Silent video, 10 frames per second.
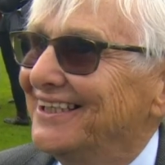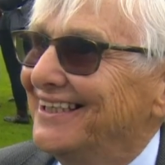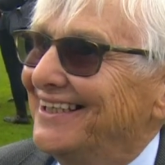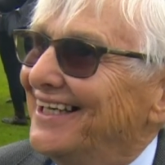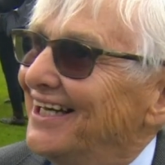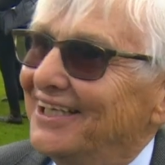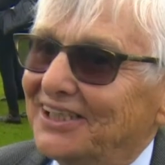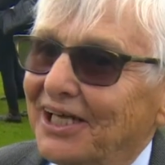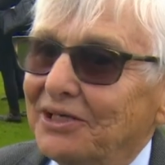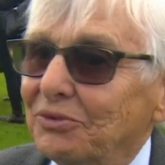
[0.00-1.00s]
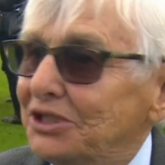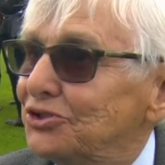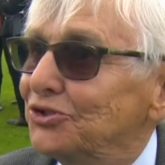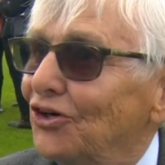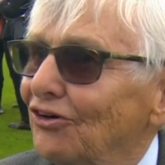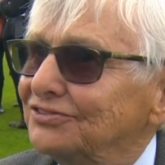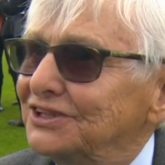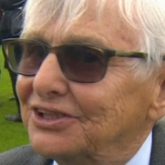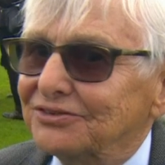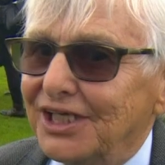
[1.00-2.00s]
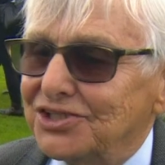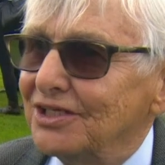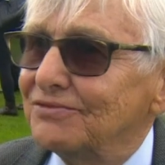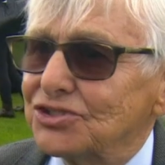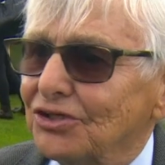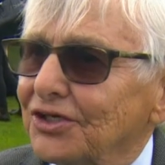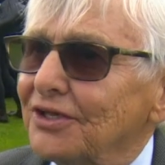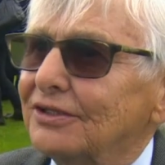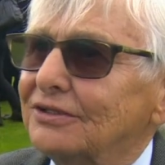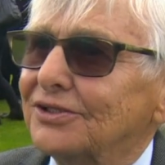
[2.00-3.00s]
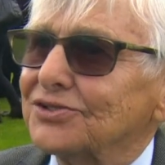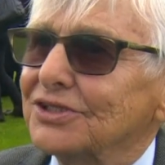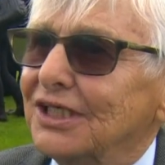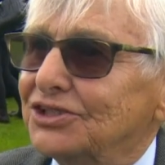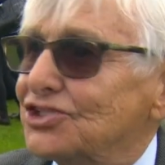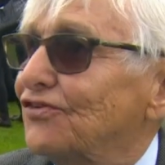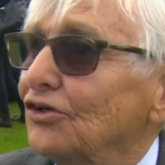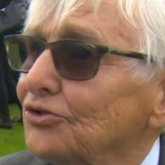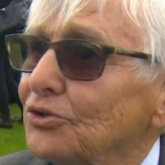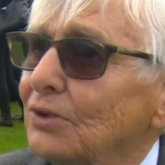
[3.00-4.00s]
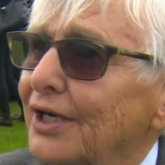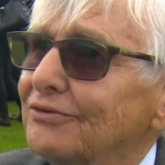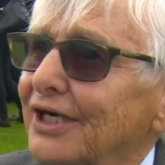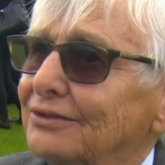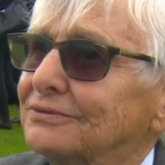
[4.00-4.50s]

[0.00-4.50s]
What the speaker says: Yeah. And then we took off in the race, never saw another horse, just followed the white rail.